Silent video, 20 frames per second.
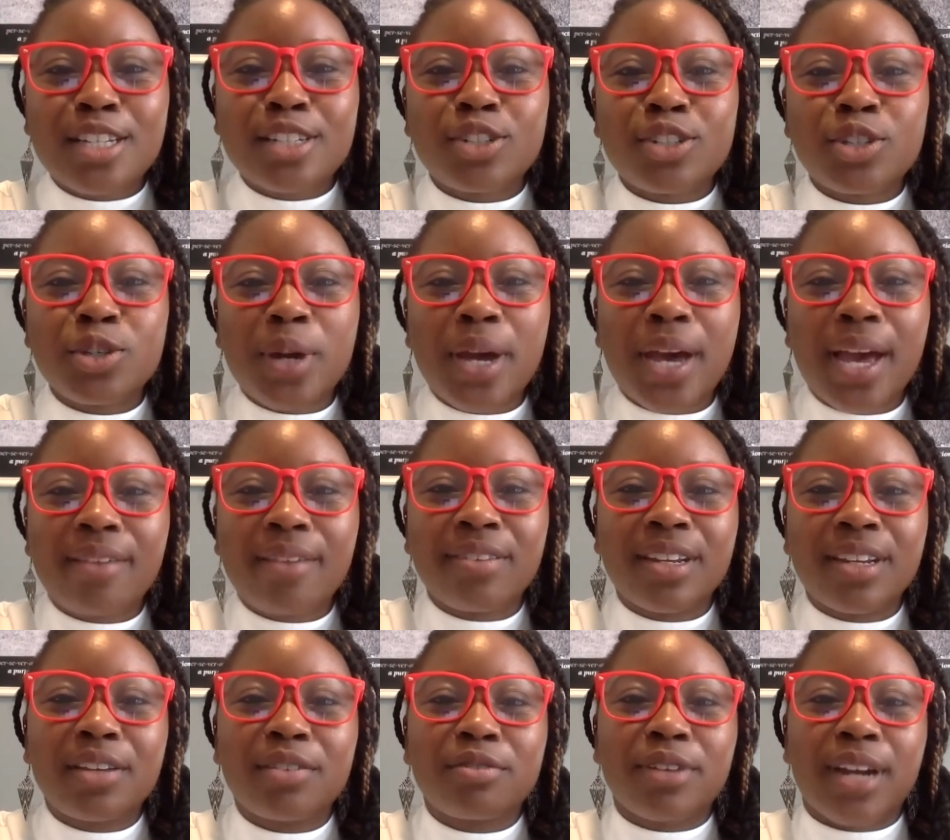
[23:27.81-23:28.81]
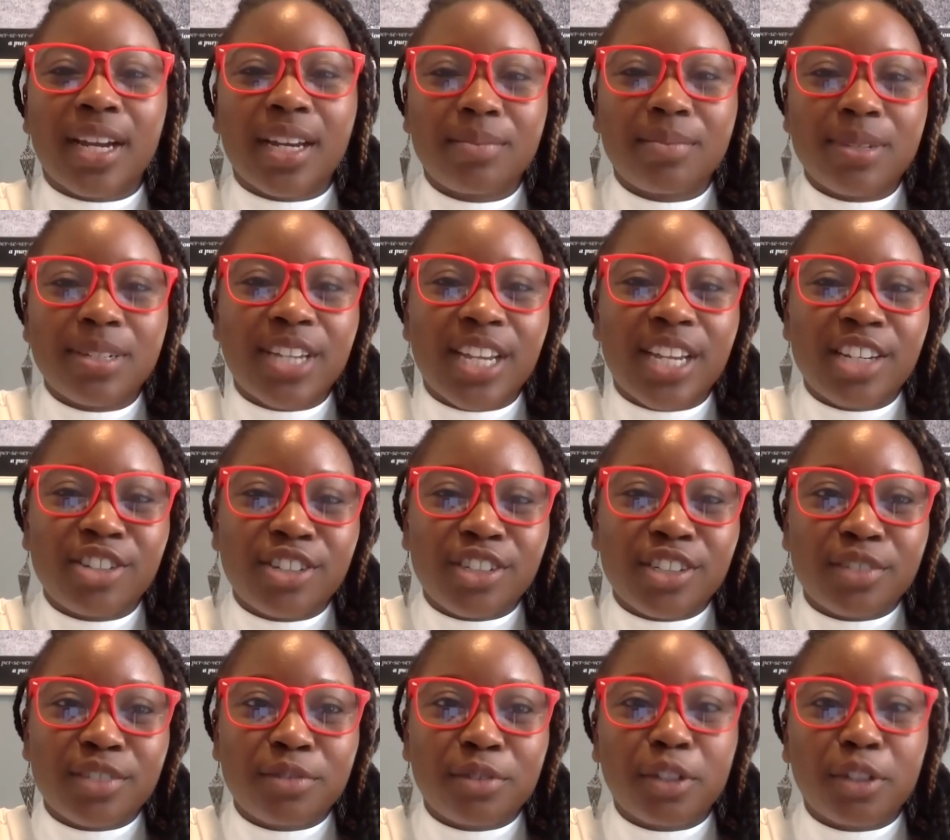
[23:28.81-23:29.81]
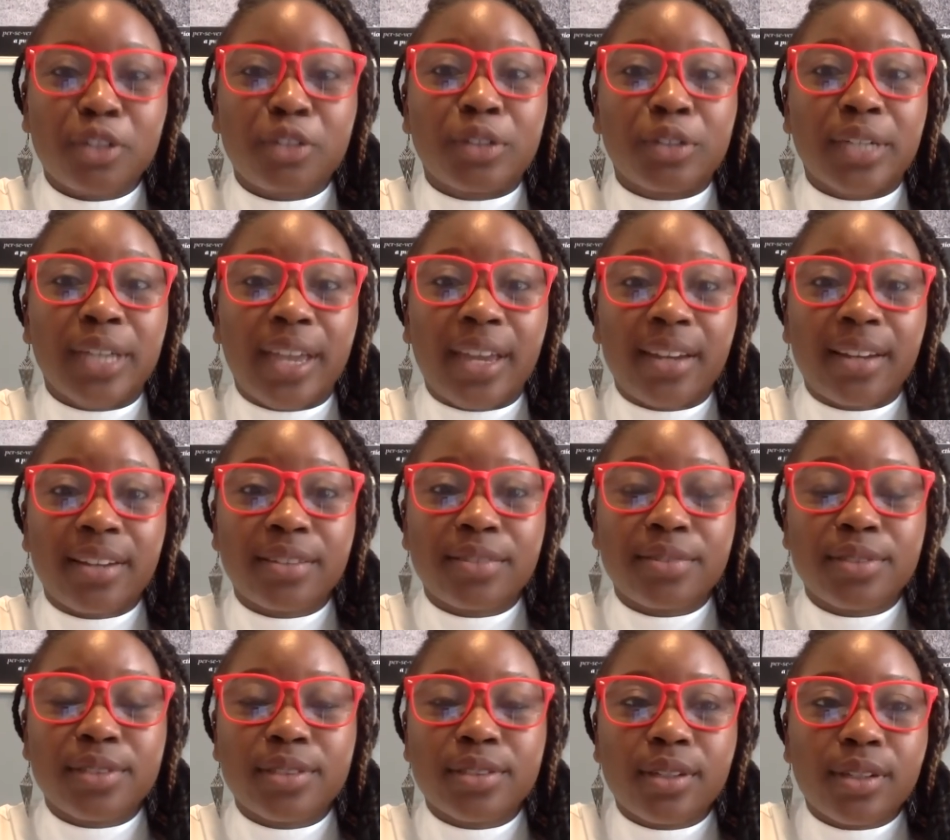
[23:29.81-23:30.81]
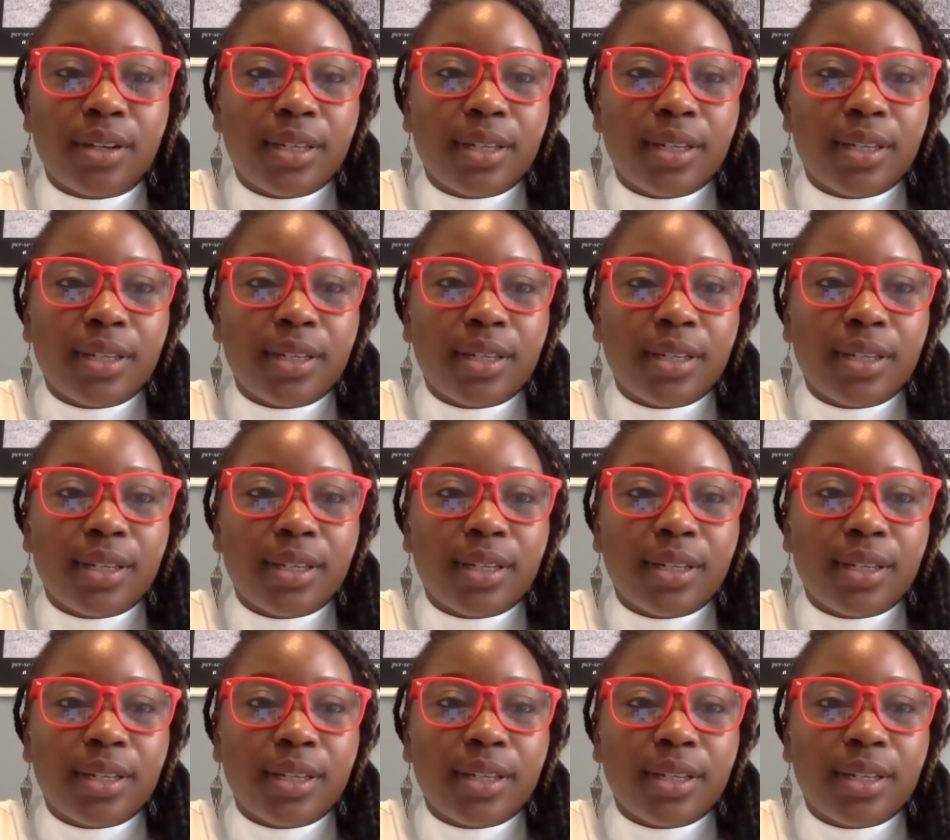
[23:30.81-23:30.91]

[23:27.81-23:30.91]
do you have any recommendations for creatives,